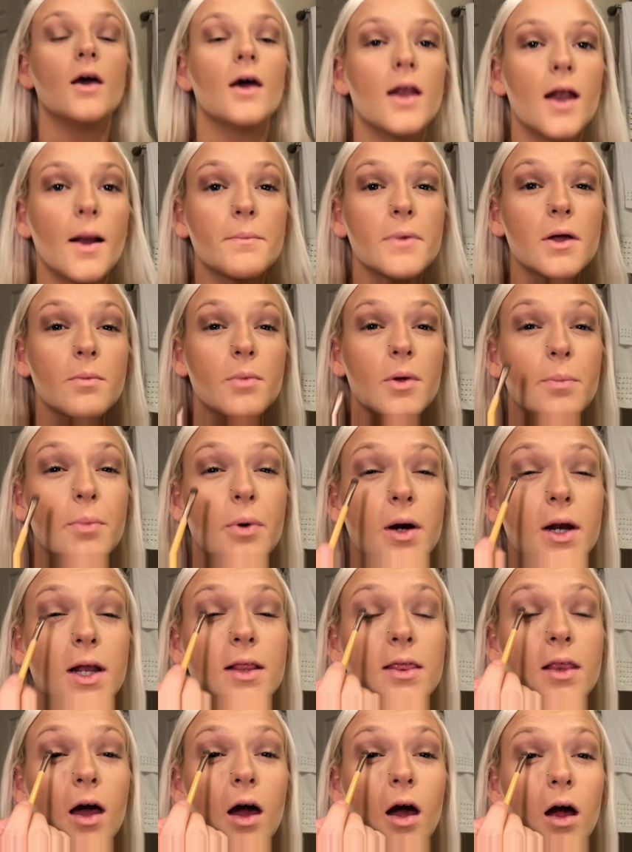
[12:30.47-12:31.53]
and I'm gonna be
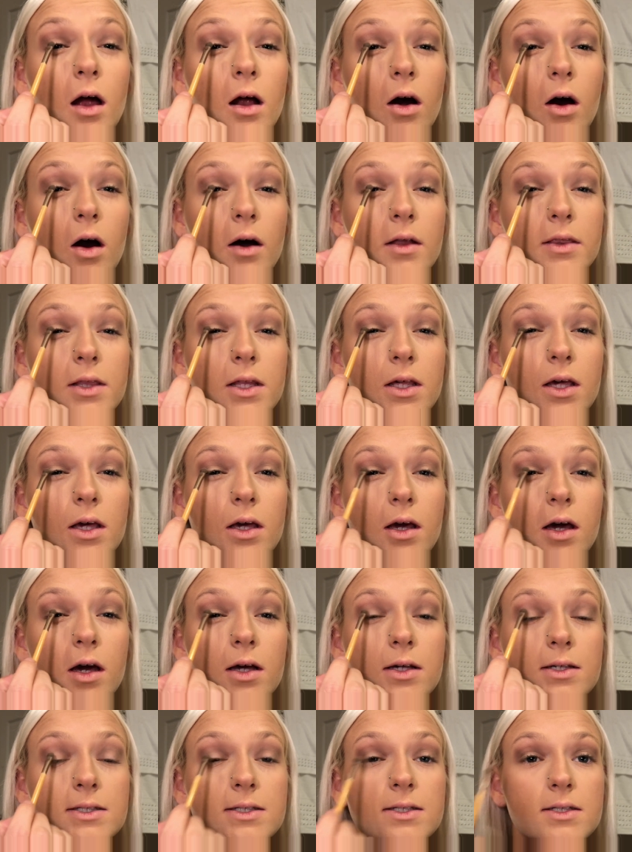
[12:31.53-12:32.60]
putting that on the
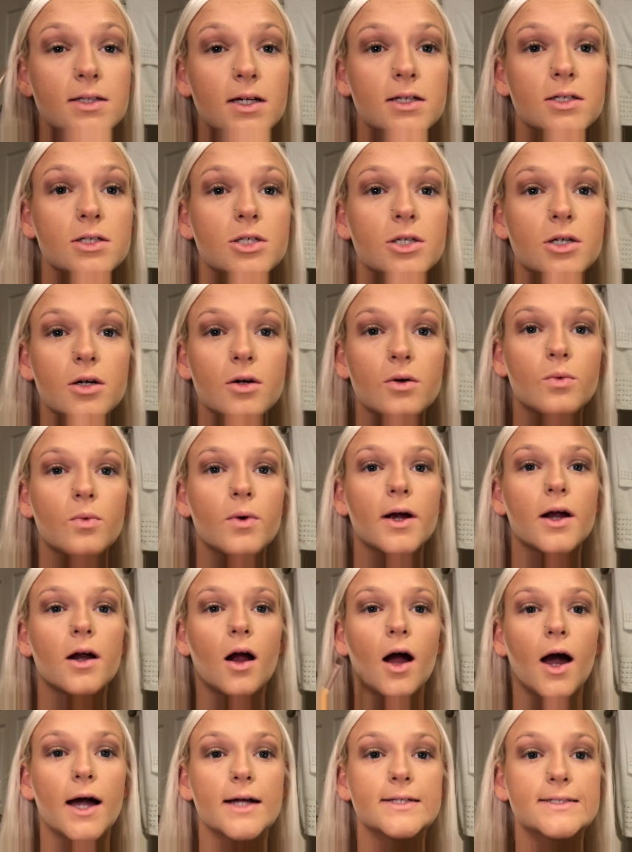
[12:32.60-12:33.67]
center
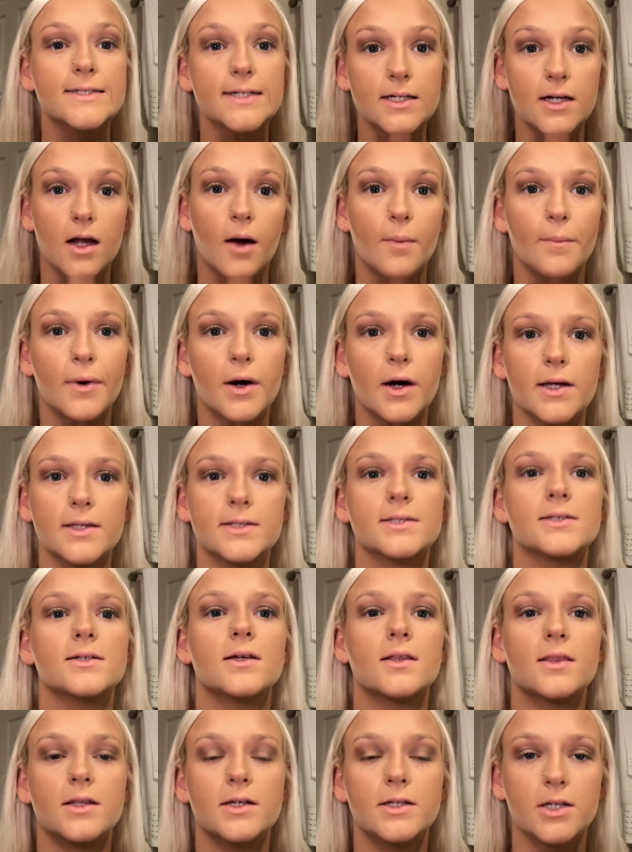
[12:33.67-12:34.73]
where I did not put
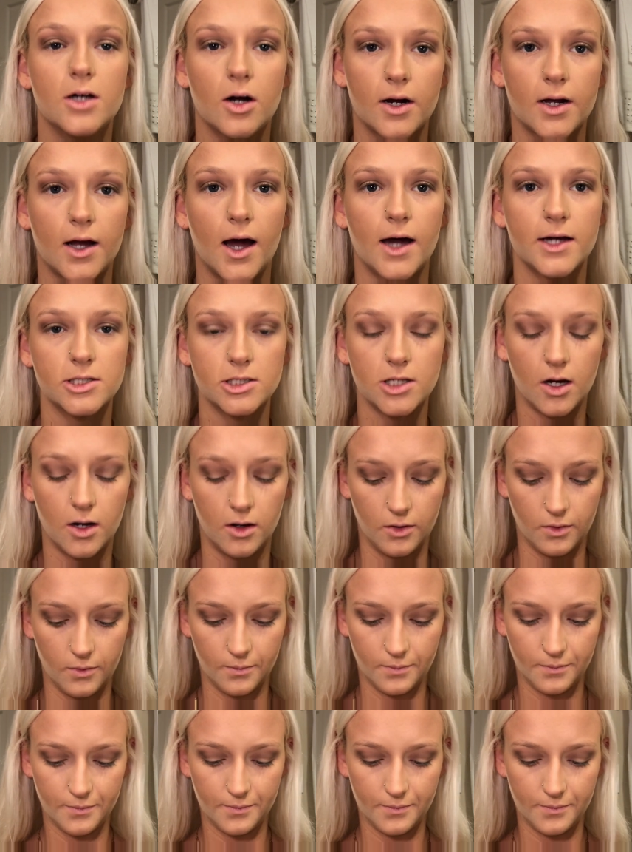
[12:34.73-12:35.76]
the dark eyeshadow.